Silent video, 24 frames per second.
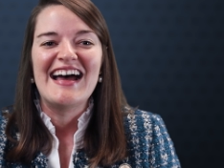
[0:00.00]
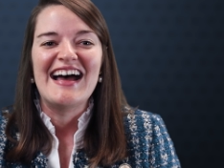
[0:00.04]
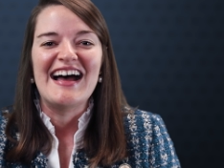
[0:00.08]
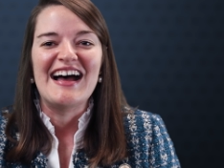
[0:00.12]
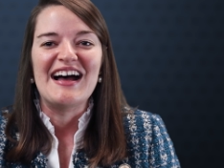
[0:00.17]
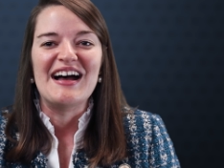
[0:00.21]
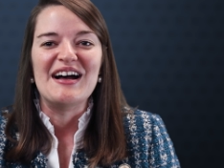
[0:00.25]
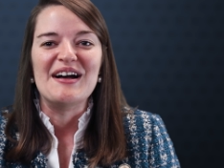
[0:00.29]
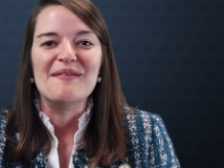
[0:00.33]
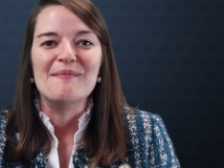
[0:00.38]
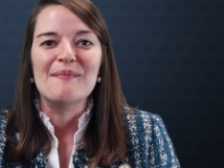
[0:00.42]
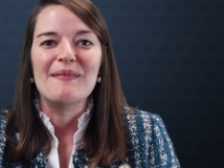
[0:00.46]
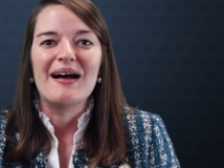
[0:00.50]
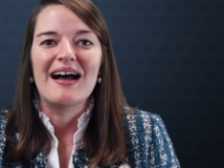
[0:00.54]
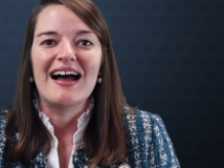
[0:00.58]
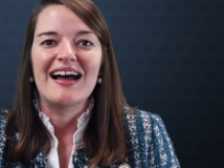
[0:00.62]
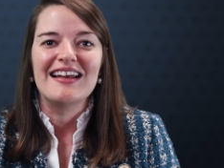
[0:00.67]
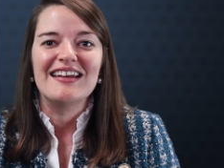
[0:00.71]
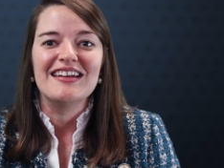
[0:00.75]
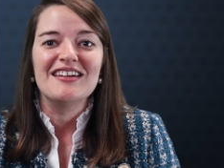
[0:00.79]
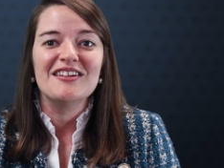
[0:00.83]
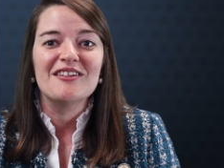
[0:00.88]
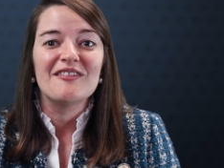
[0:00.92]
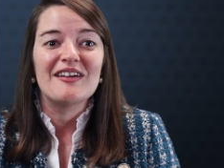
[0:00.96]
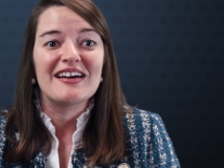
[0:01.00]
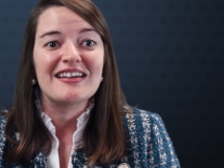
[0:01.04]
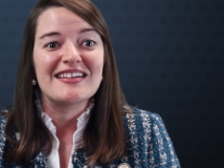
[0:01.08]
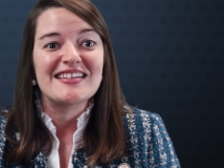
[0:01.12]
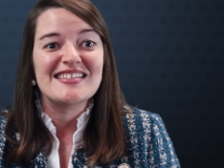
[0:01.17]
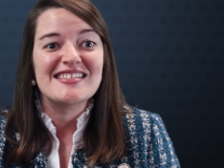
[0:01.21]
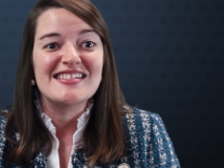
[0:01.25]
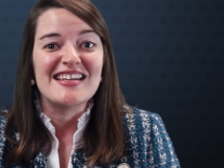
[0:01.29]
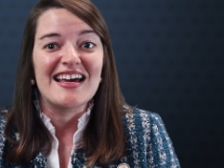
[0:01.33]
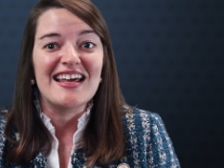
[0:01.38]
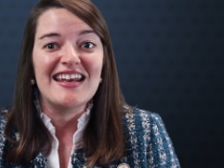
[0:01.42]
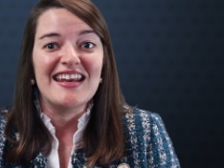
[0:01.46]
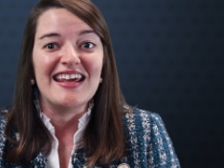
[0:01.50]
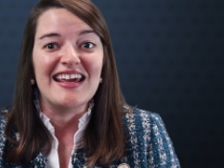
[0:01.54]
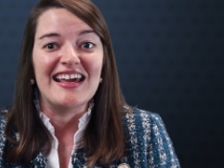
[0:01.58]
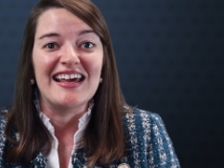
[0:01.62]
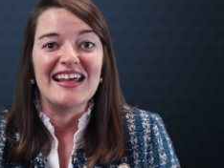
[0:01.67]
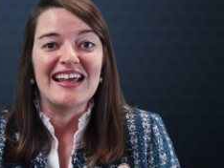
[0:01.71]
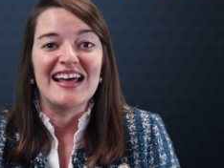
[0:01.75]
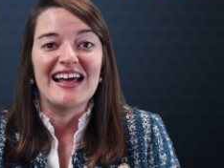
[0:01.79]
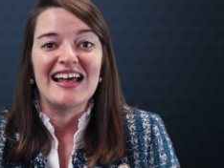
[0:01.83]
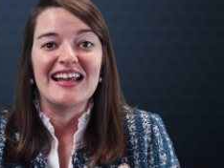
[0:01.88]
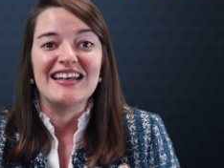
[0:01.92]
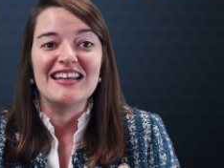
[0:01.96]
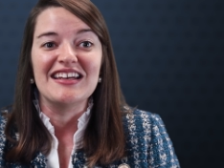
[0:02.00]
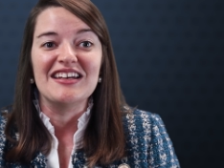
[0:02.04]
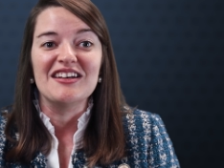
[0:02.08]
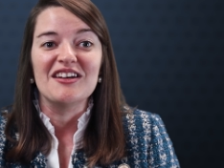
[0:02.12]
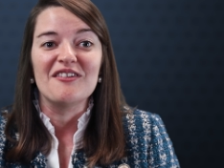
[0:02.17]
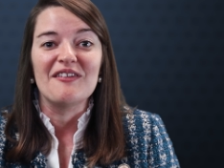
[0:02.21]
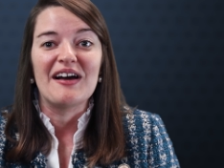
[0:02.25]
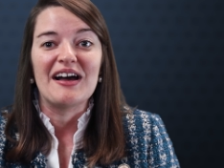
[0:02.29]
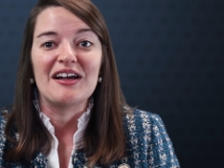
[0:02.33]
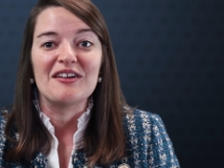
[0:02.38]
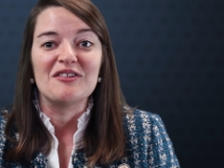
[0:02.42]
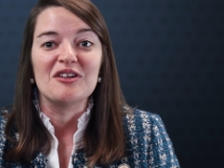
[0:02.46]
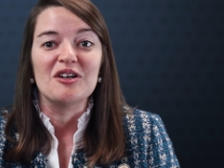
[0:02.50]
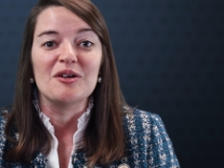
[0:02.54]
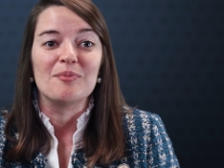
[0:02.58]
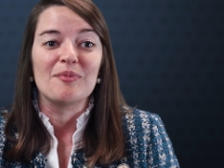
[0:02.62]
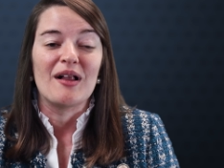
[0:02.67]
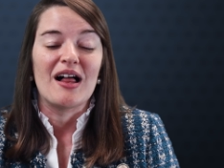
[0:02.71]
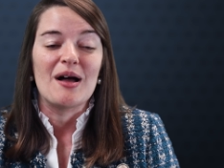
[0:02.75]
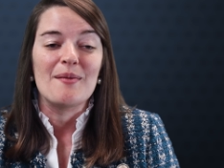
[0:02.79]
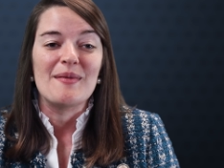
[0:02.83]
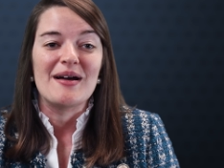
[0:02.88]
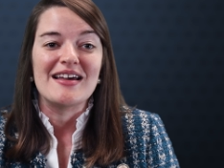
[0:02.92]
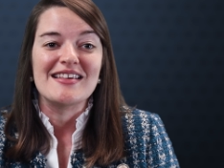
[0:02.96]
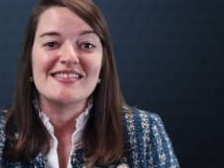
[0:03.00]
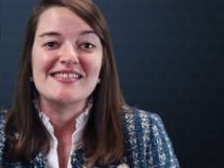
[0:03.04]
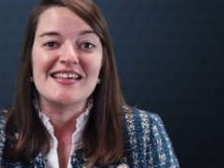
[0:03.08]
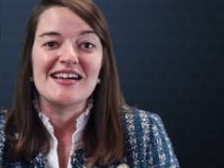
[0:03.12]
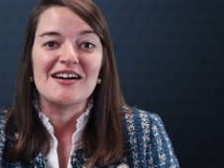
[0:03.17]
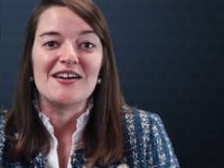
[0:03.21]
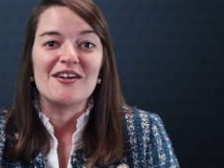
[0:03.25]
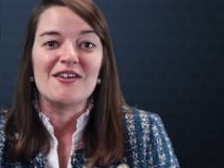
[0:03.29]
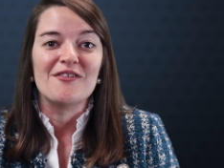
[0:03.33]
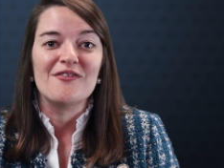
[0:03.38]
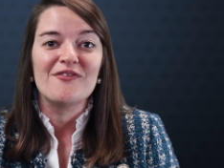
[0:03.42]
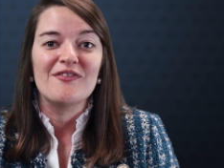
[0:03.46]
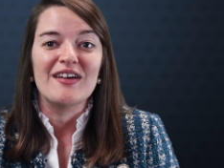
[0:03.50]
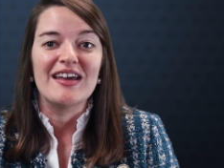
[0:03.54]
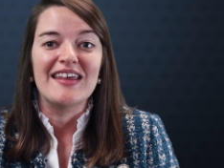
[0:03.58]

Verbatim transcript: um, I didn't know how to study and I didn't know how to apply myself.